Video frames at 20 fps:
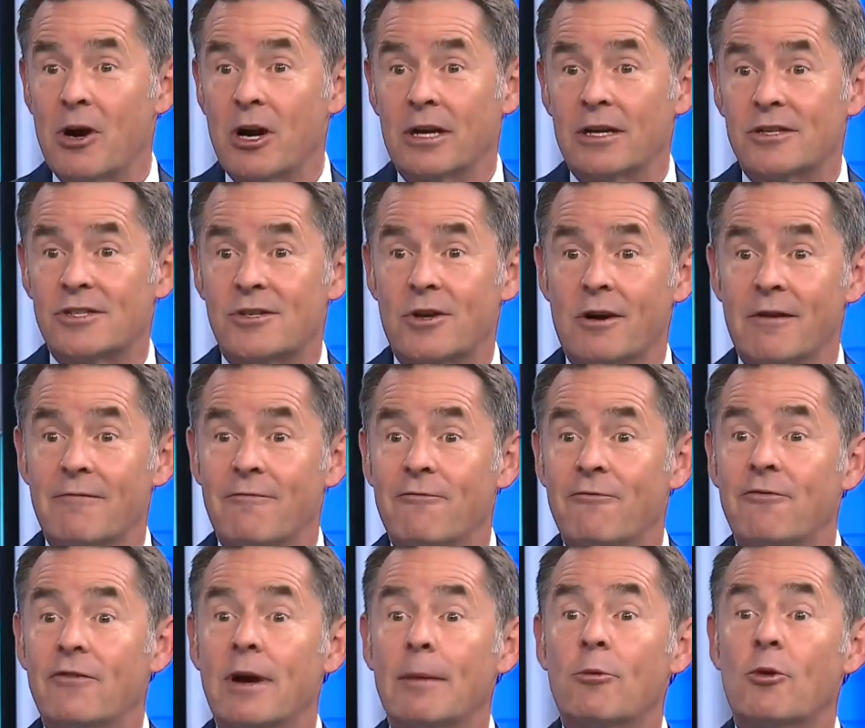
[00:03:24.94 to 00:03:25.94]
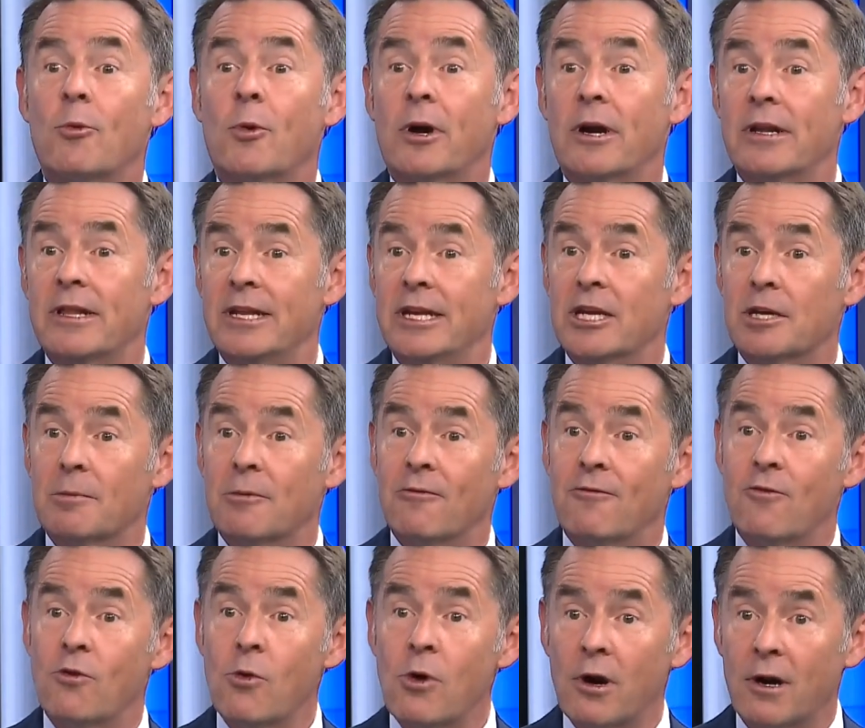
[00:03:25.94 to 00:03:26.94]
market started February the year
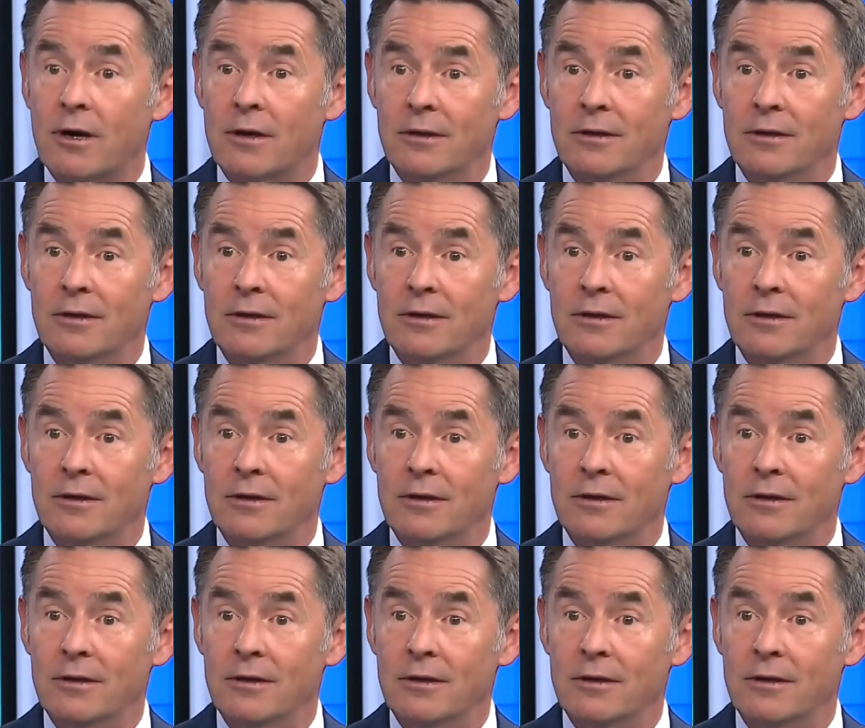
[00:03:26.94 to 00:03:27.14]
before.